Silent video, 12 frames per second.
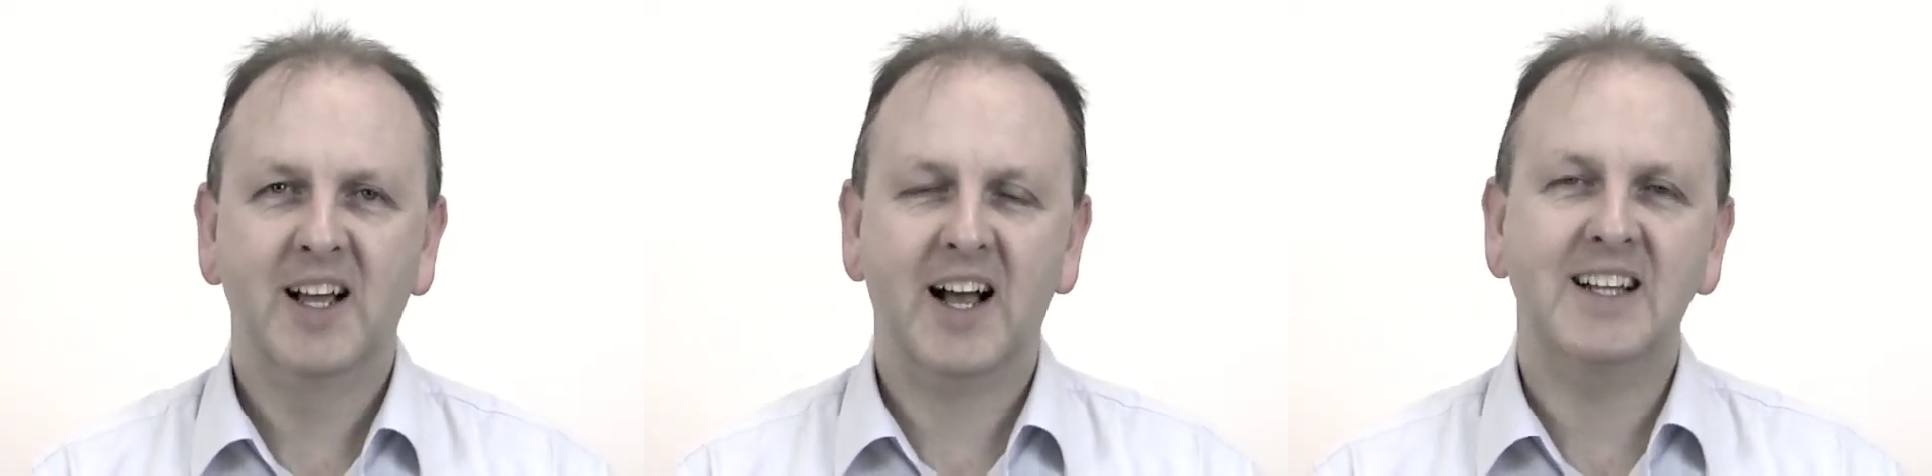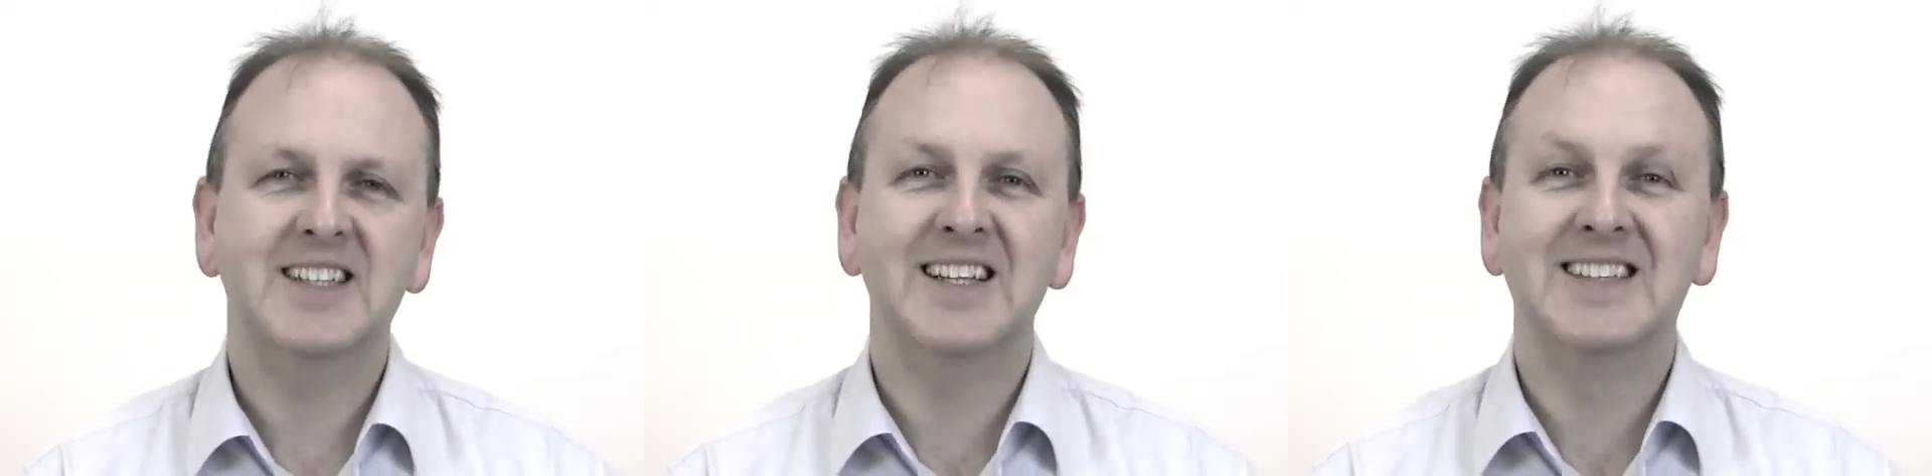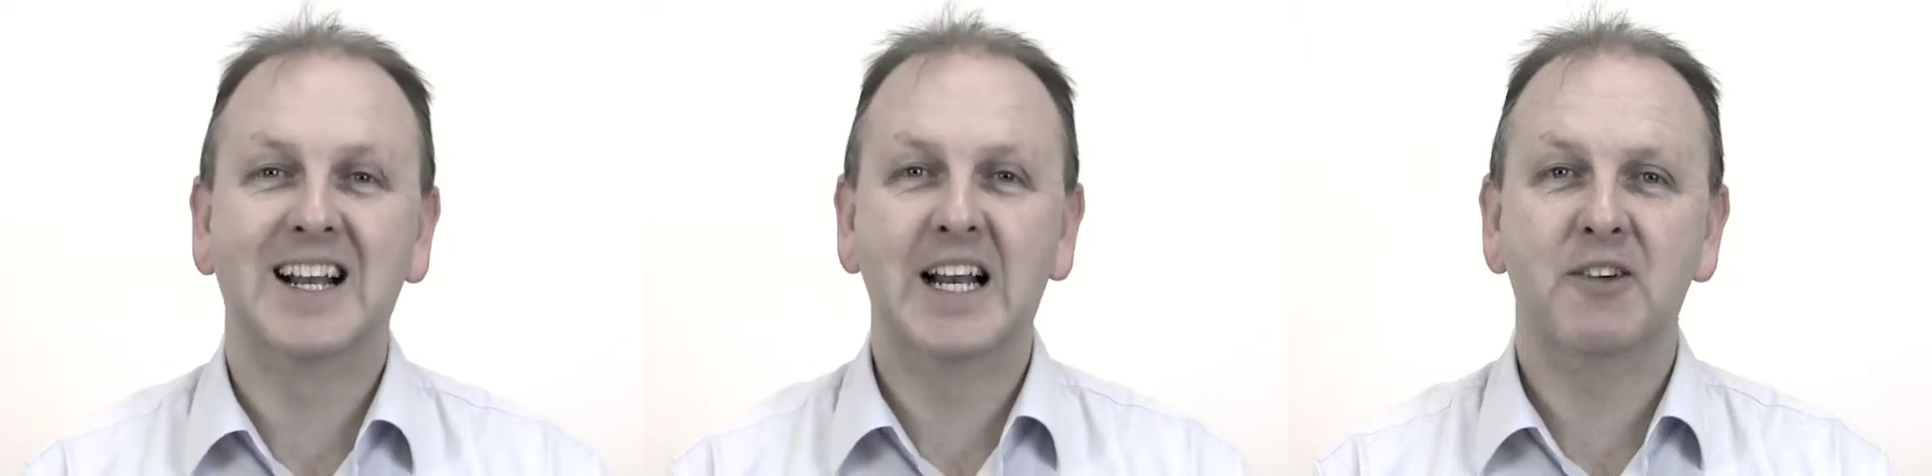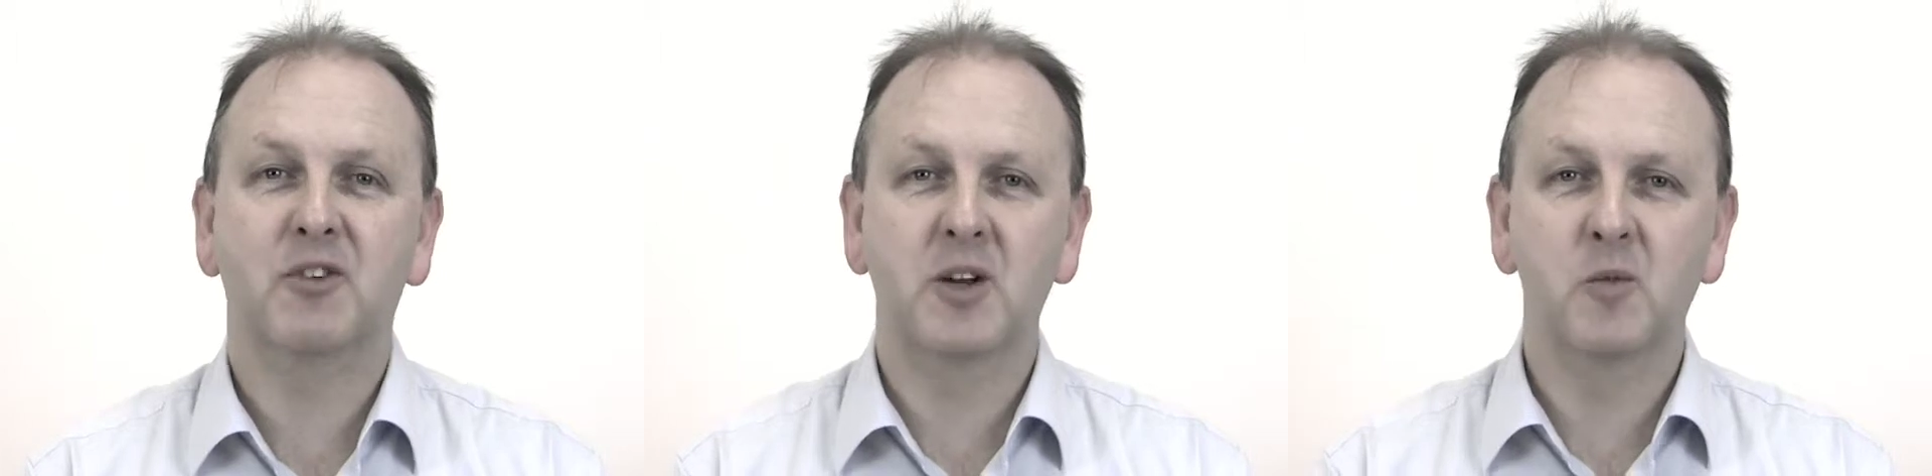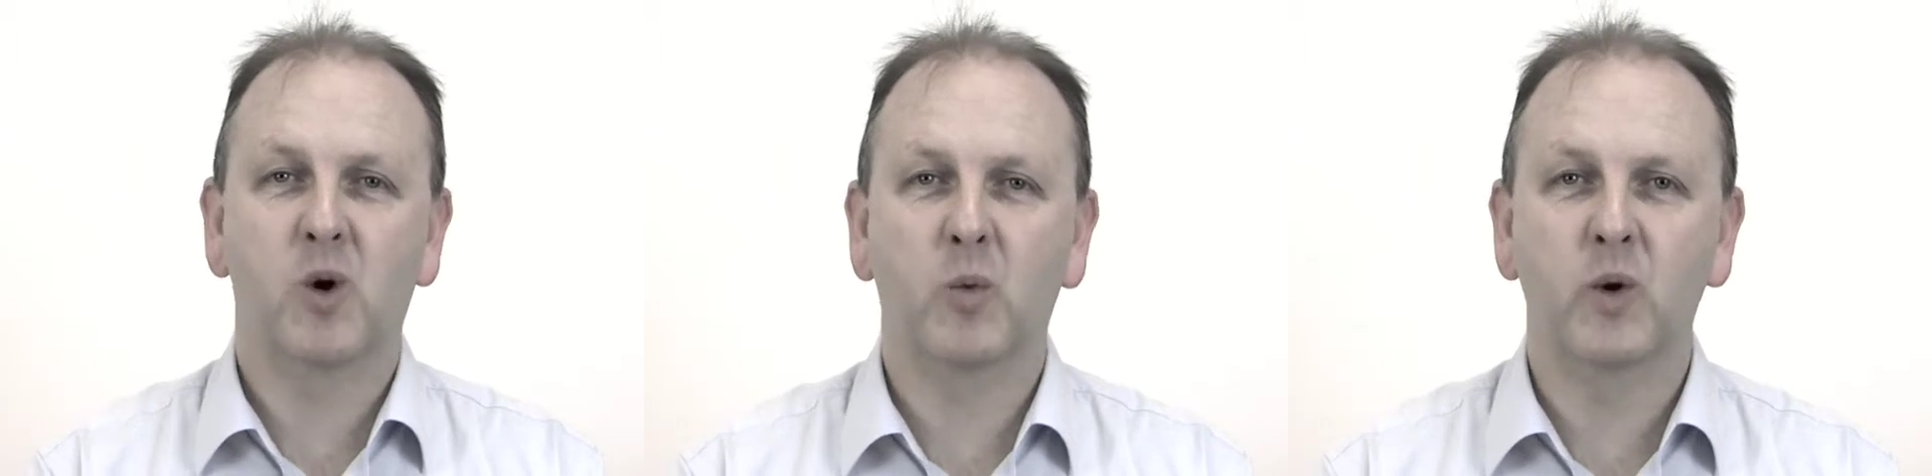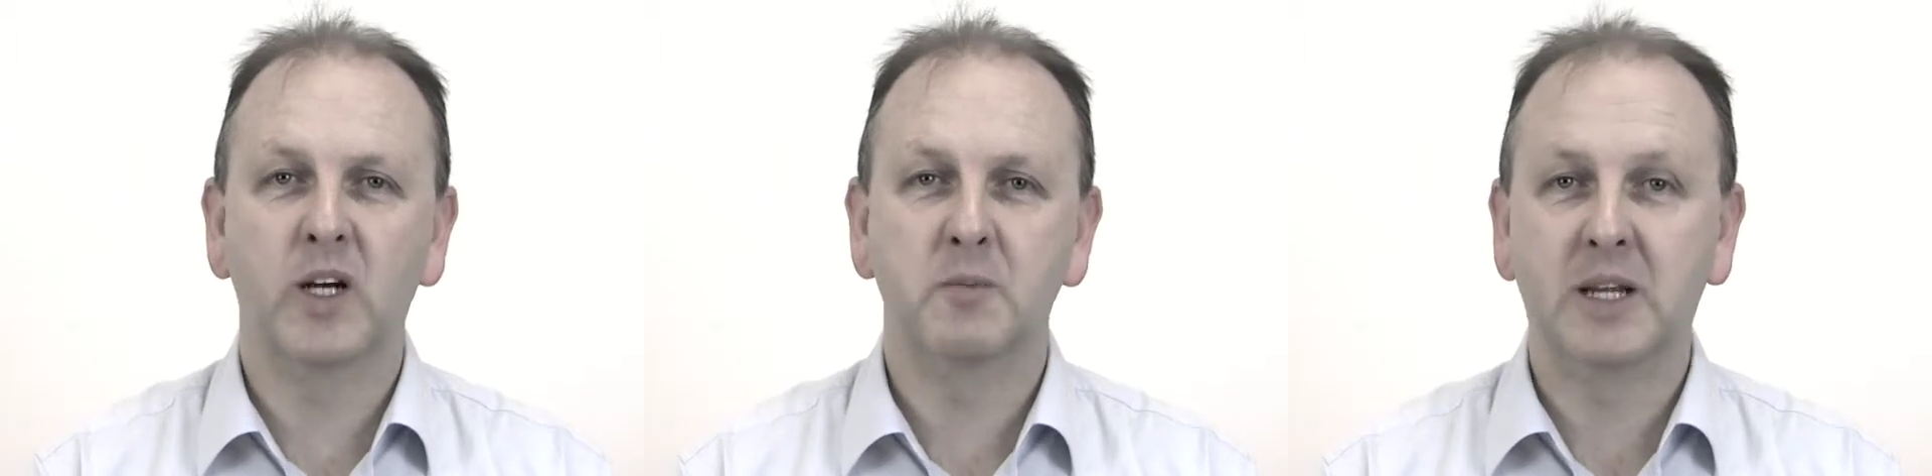actually delivering what
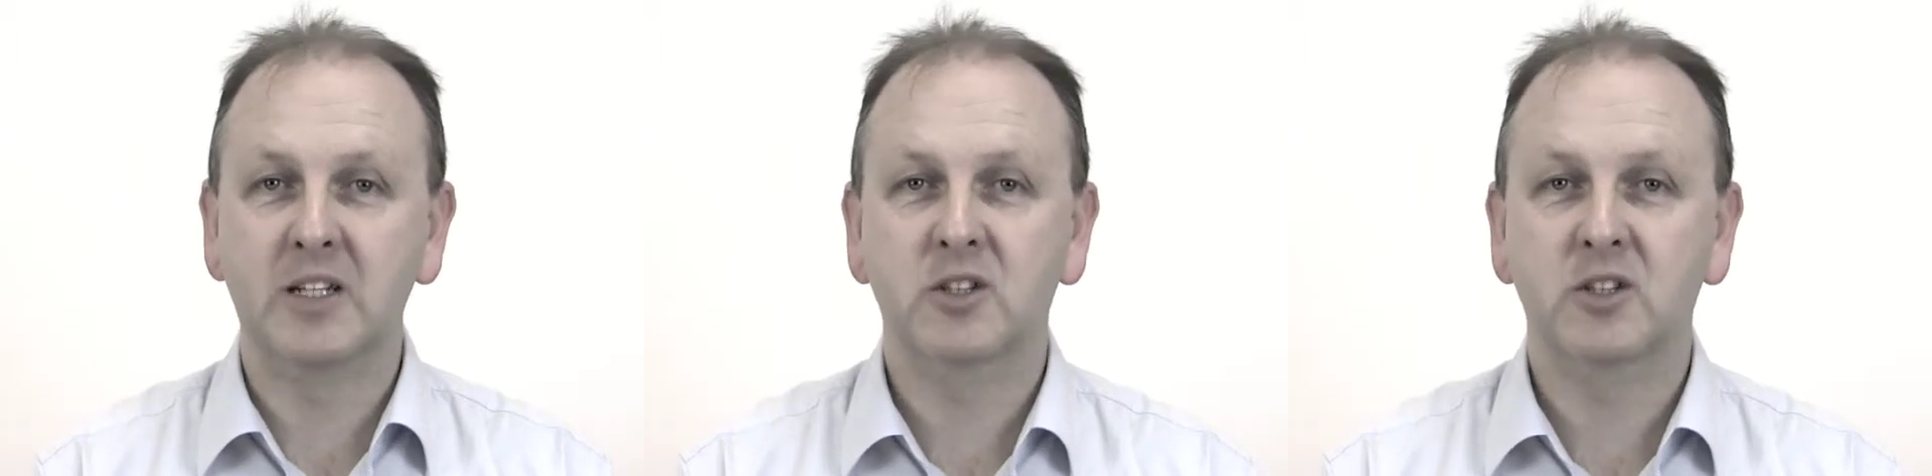we're being